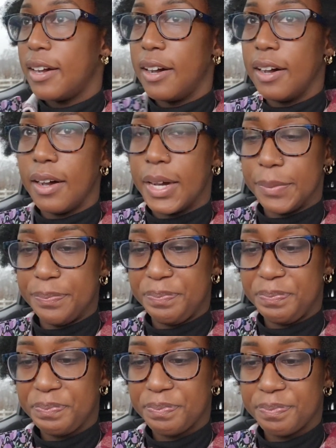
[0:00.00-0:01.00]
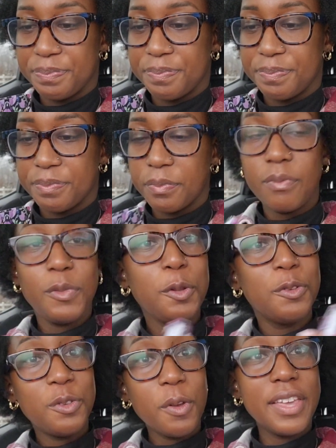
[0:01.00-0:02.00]
Um,
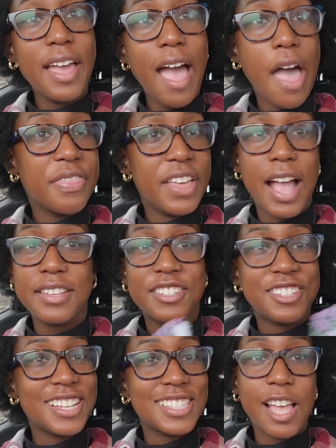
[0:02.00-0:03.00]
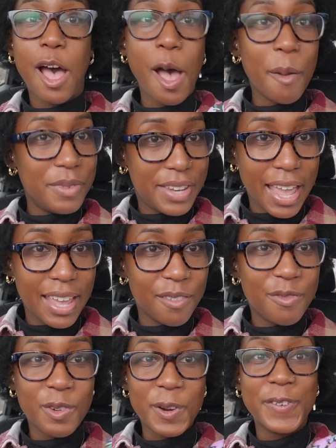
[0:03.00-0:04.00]
so yeah, that's just the update
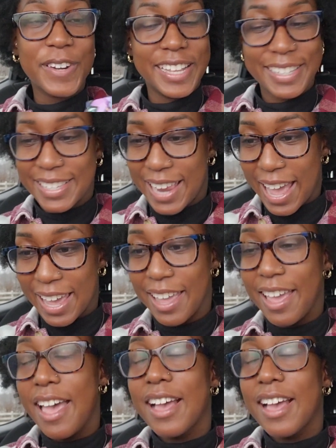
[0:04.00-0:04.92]
for Wednesday.